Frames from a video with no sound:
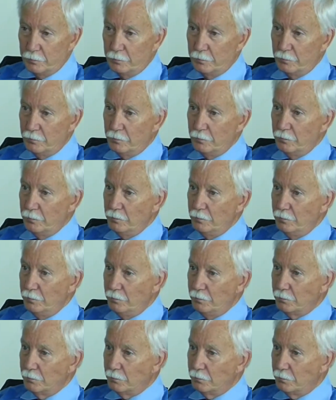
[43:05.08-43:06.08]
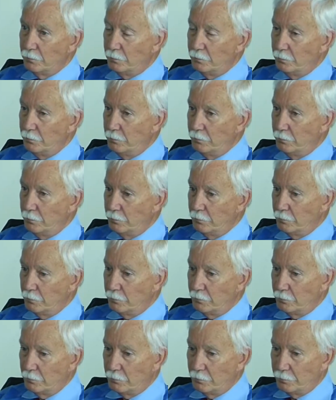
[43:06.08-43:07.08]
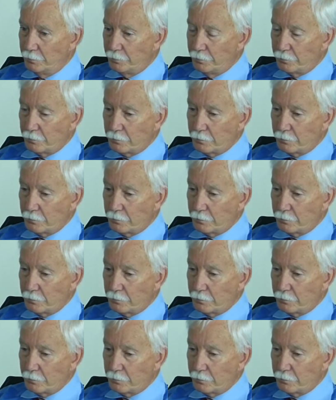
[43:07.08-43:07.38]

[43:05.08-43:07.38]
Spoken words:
Nothing is said.